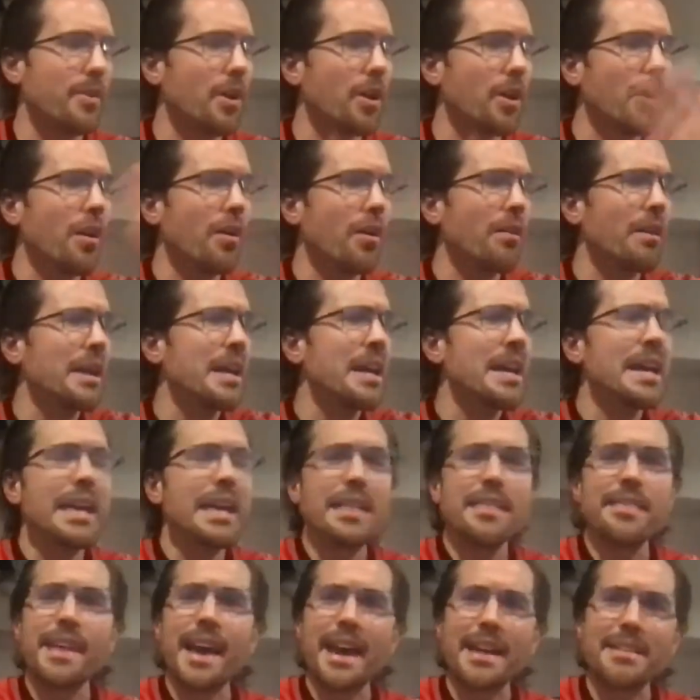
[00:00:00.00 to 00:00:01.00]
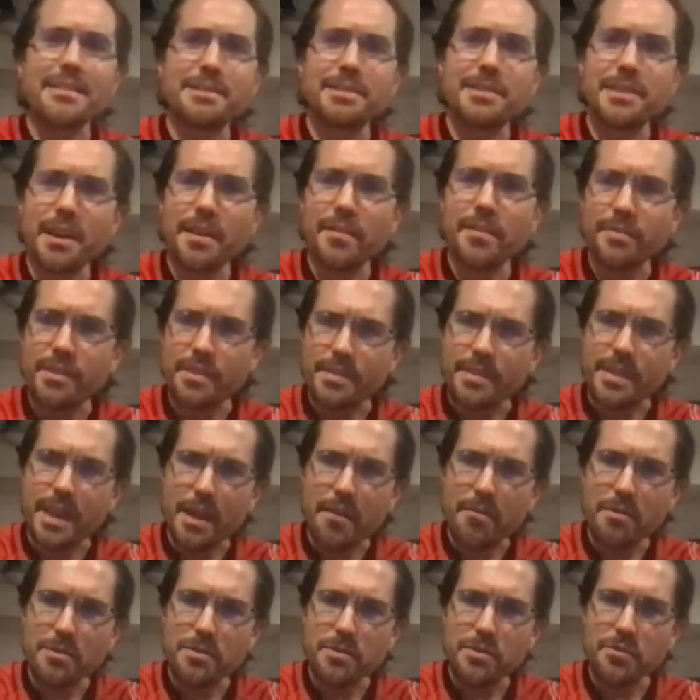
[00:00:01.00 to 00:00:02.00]
Oh, that stuff that they
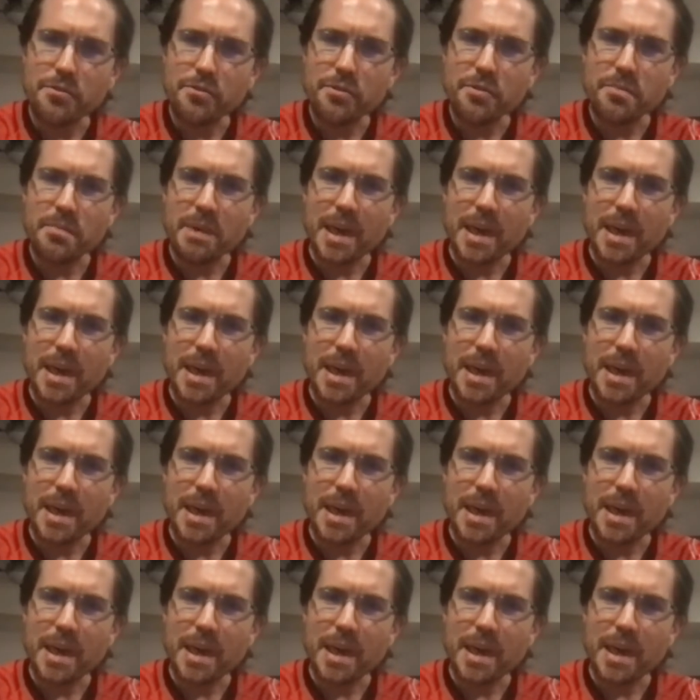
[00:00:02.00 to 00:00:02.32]
were doing